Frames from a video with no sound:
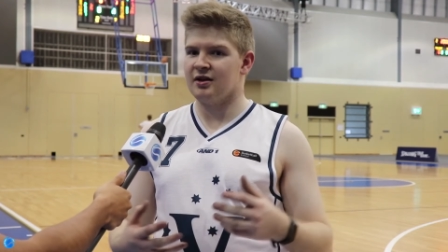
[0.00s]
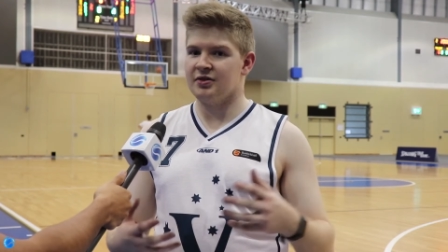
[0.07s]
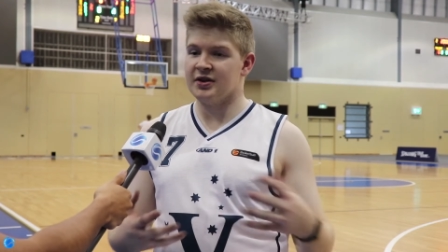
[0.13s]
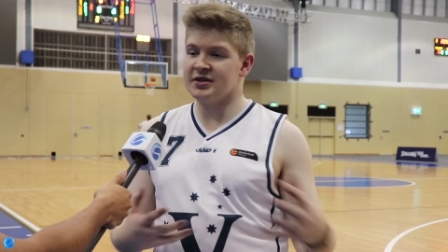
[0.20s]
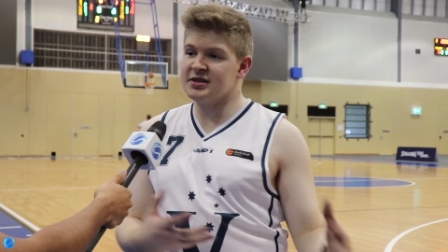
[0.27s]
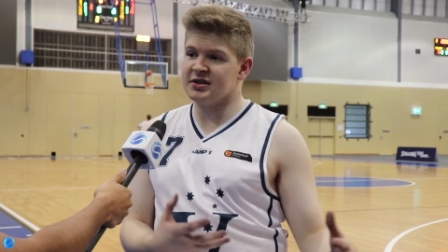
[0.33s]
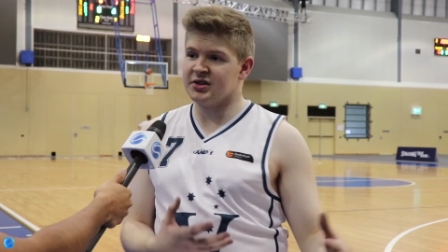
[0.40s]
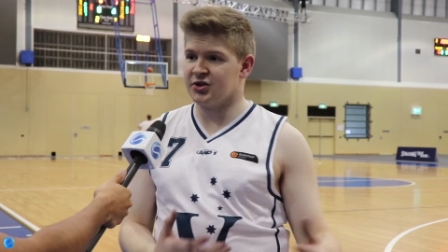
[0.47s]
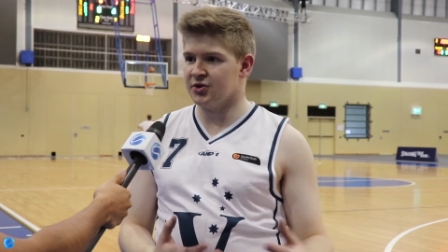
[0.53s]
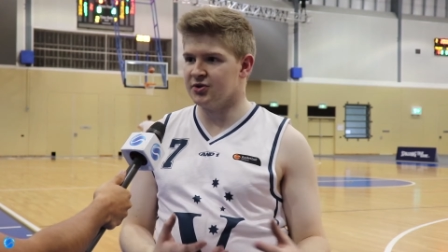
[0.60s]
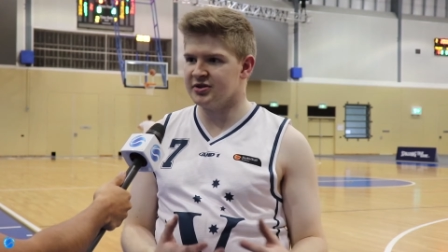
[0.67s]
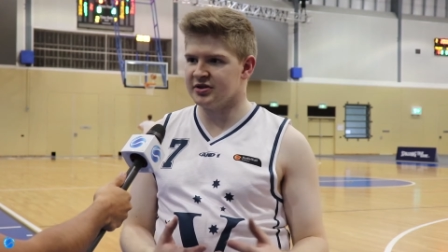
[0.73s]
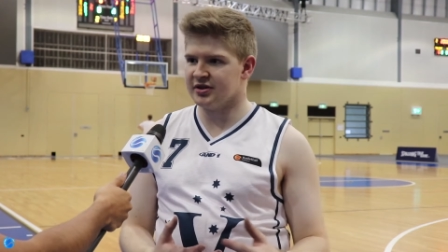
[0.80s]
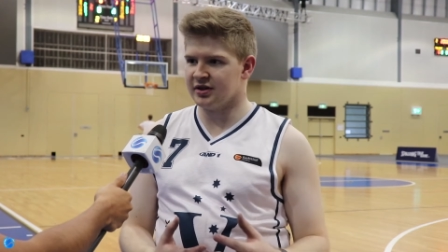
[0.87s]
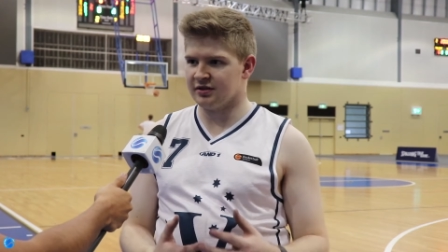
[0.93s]
this is a
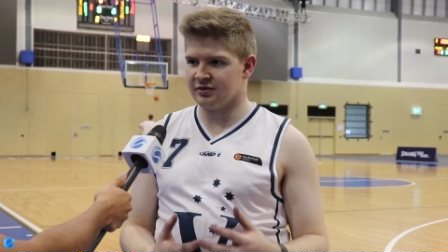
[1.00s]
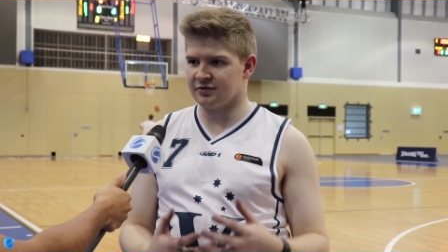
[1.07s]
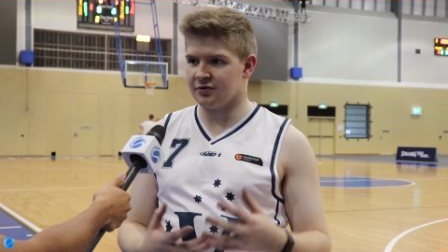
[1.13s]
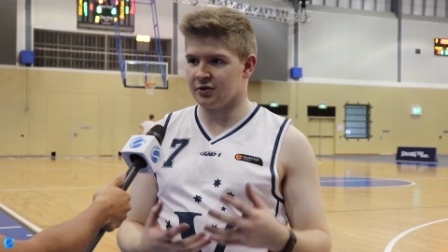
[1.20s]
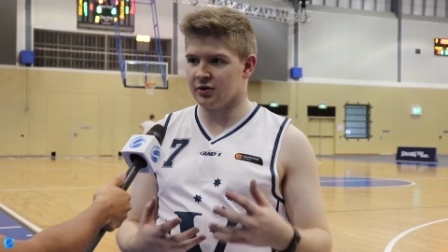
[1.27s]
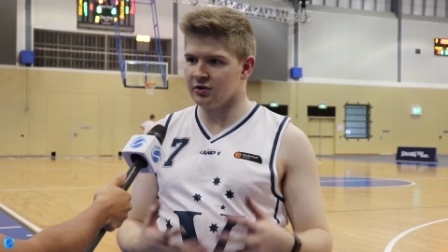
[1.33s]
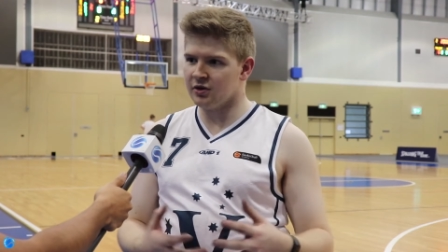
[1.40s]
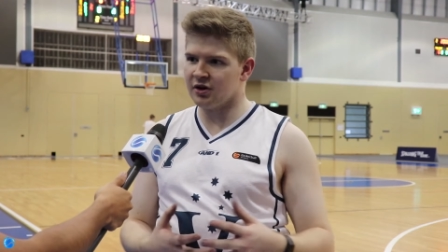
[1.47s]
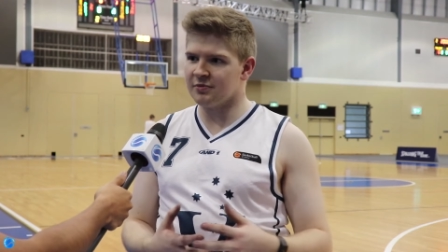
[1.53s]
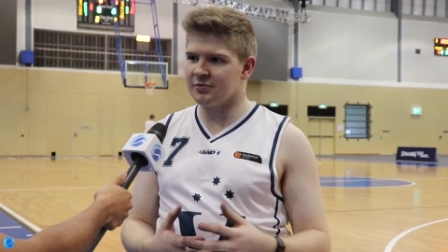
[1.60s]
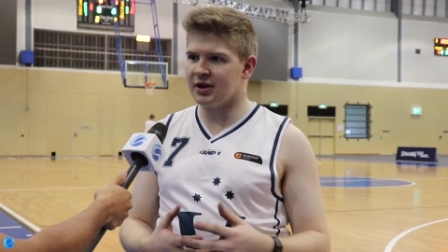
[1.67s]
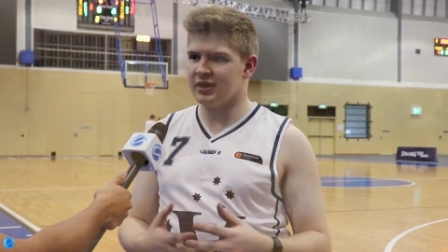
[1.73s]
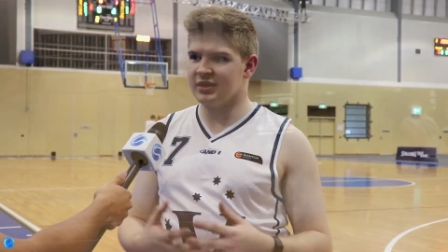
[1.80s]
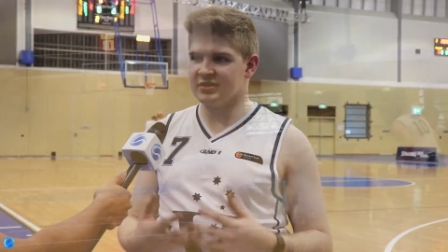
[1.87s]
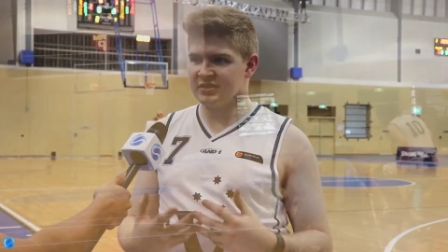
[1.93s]
huge thing for a lot of
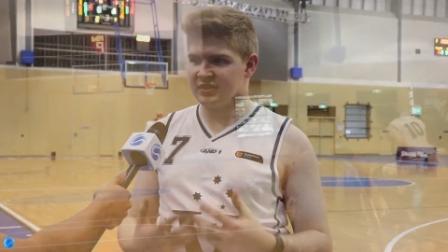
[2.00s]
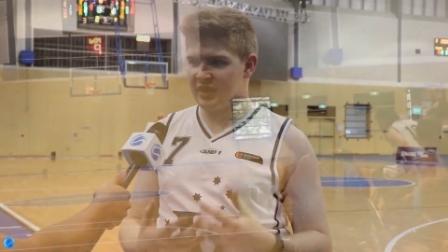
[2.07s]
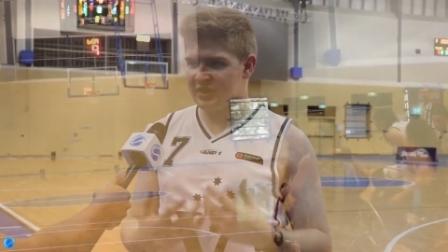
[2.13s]
players and